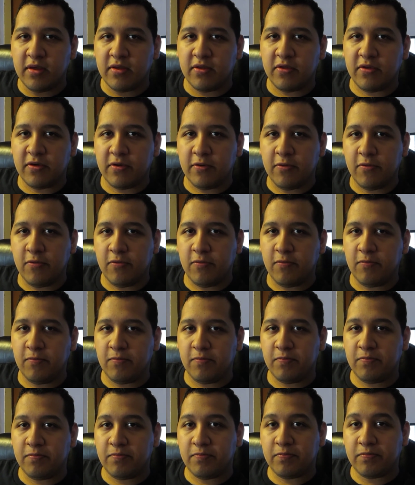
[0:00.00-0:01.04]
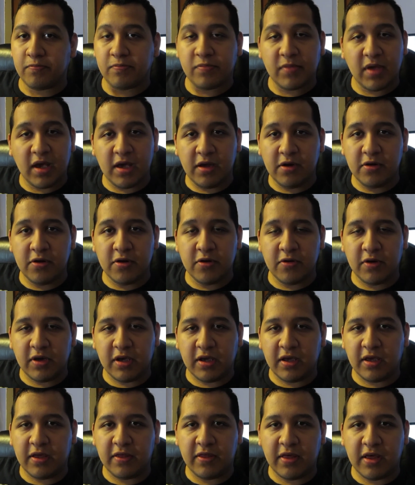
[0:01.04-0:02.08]
So I don't know,
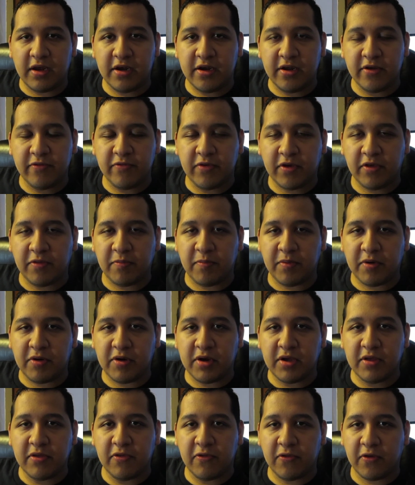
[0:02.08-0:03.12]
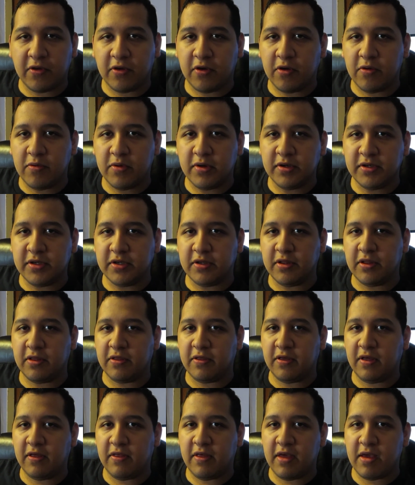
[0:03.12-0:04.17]
is that enough experience to go into the
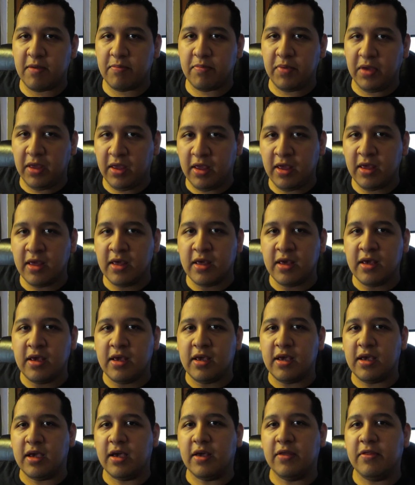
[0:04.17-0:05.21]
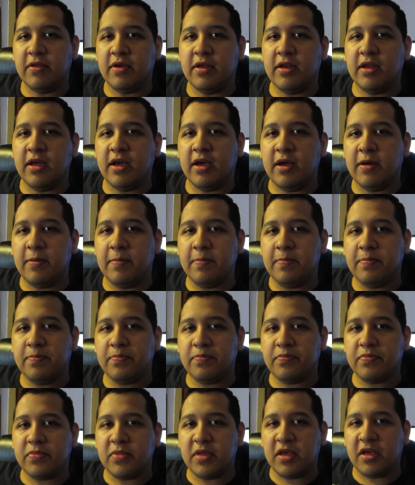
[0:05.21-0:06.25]
CCNP and then uh,
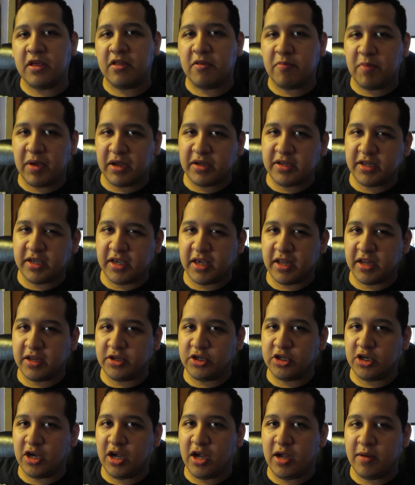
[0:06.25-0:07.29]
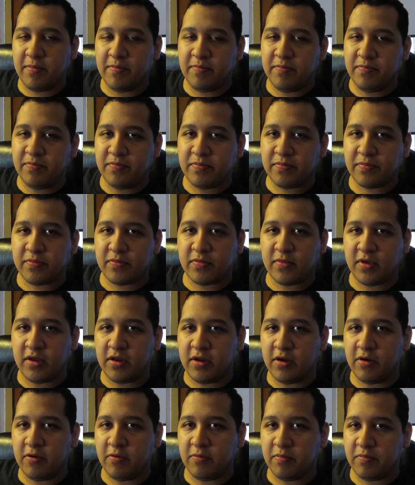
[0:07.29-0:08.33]
expect to get a job? You
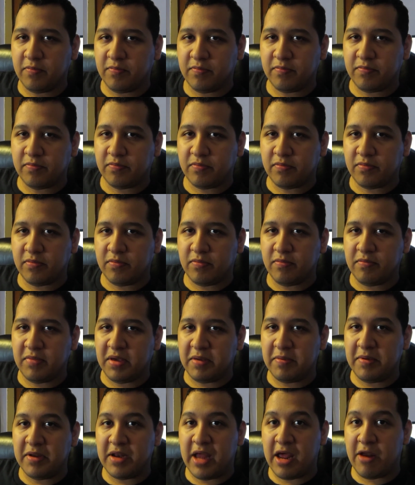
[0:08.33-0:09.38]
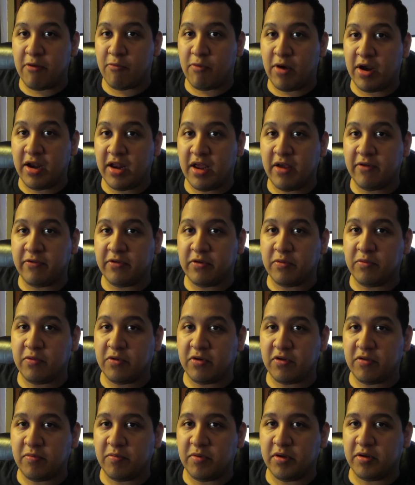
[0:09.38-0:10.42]
know, maybe not right
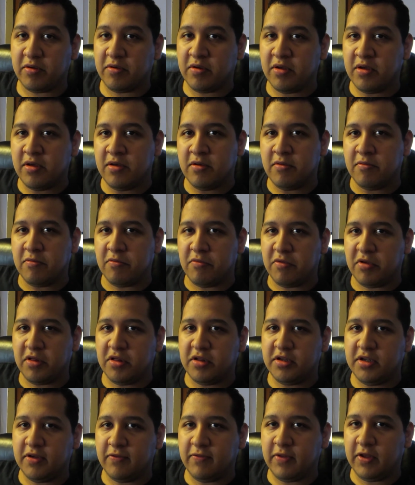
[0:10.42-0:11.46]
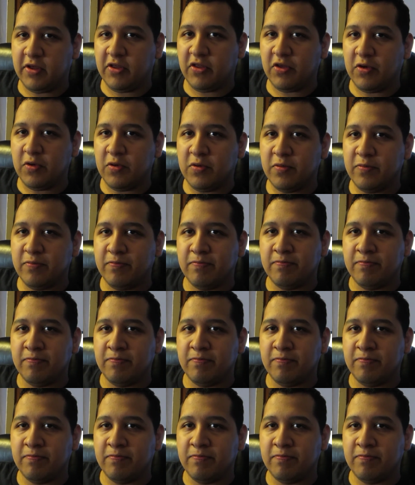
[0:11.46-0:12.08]
afterwards, but relatively soon.